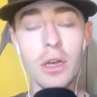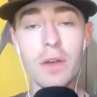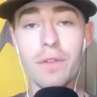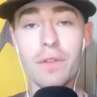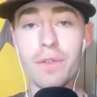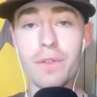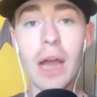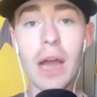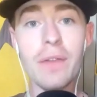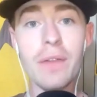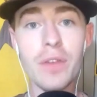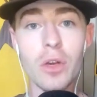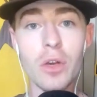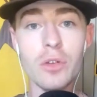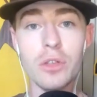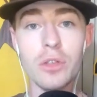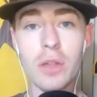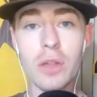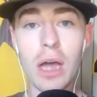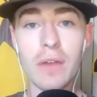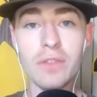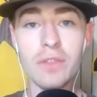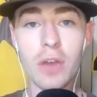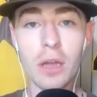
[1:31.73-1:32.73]
5 years
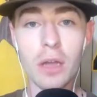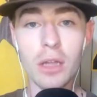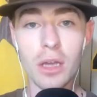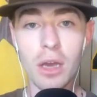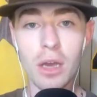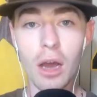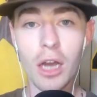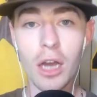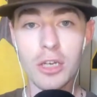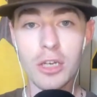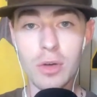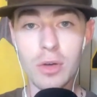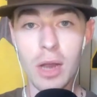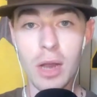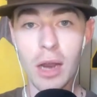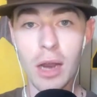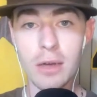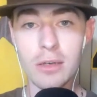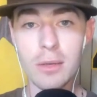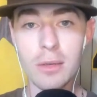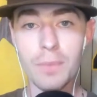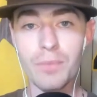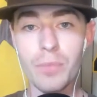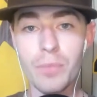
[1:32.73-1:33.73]
left on the
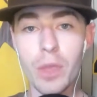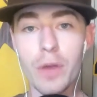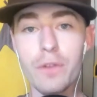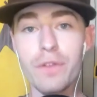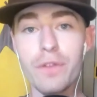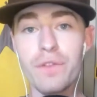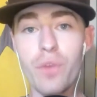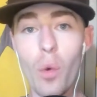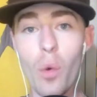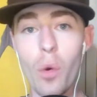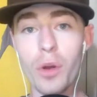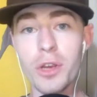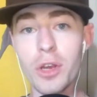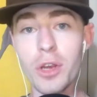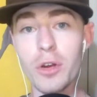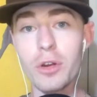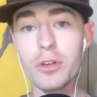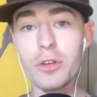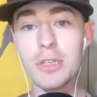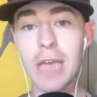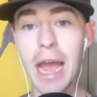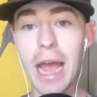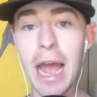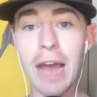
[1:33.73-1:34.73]
contract, 4
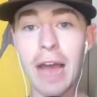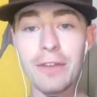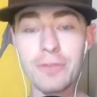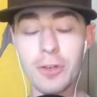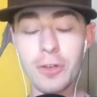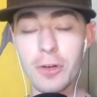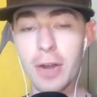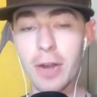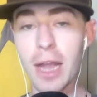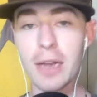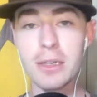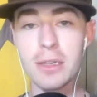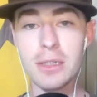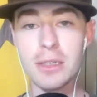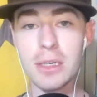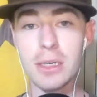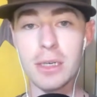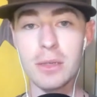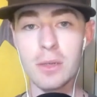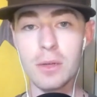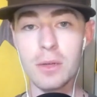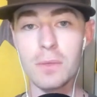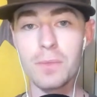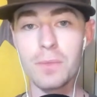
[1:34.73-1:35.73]
years after next
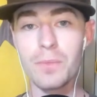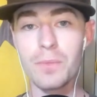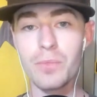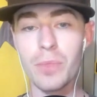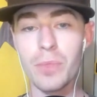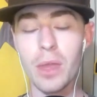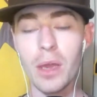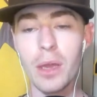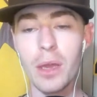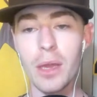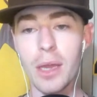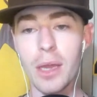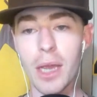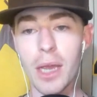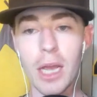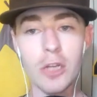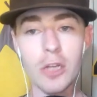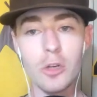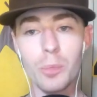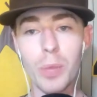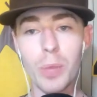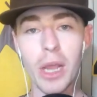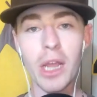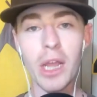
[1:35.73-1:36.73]
season, and
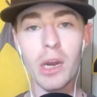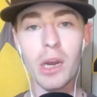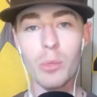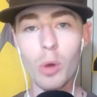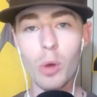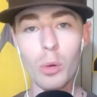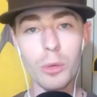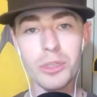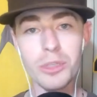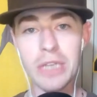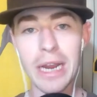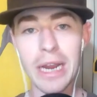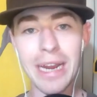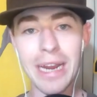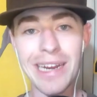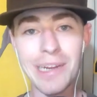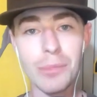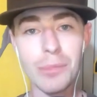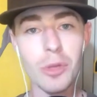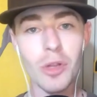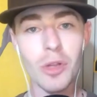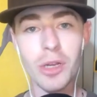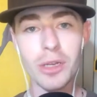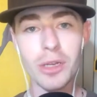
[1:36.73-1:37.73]
you're paying him almost $80
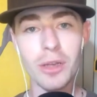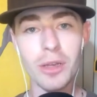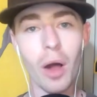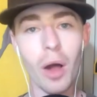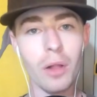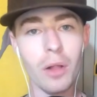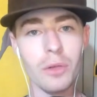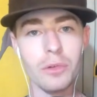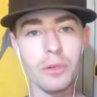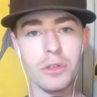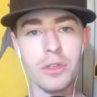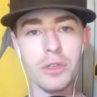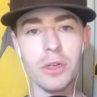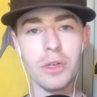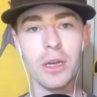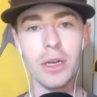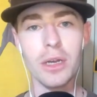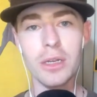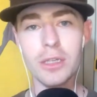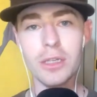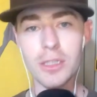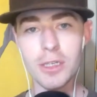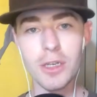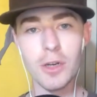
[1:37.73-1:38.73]
million
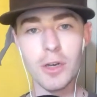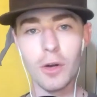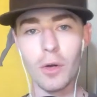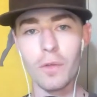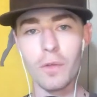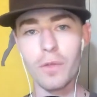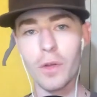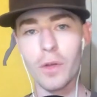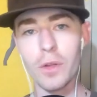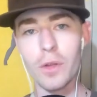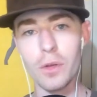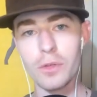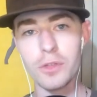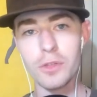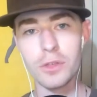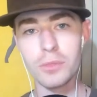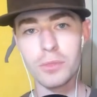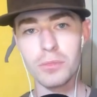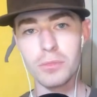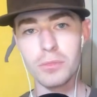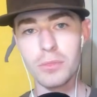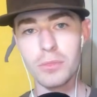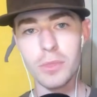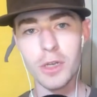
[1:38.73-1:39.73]
still for those,
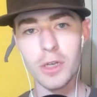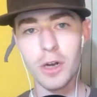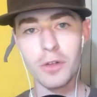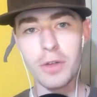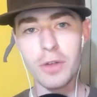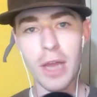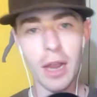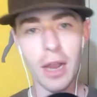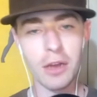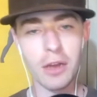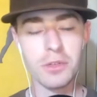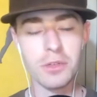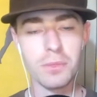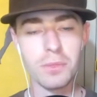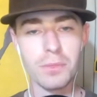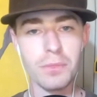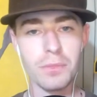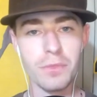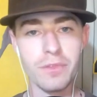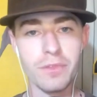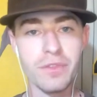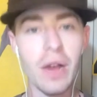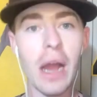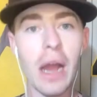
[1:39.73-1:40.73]
you know, next
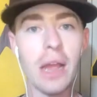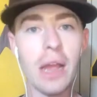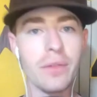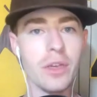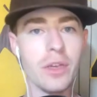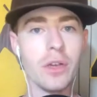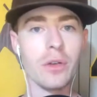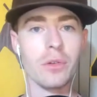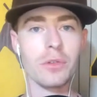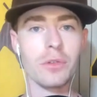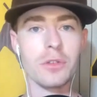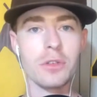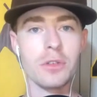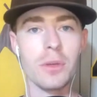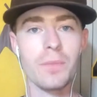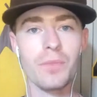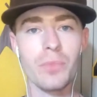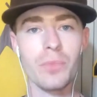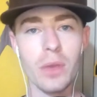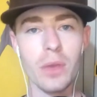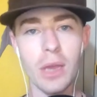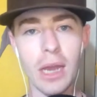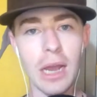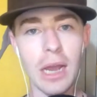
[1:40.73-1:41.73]
5 years
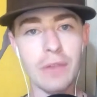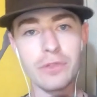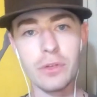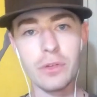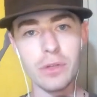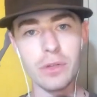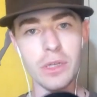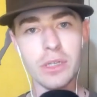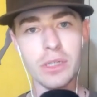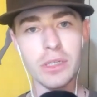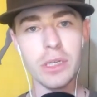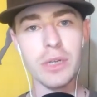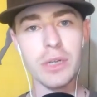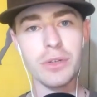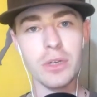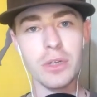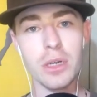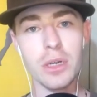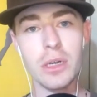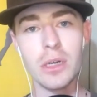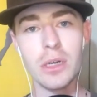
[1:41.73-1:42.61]
after this season.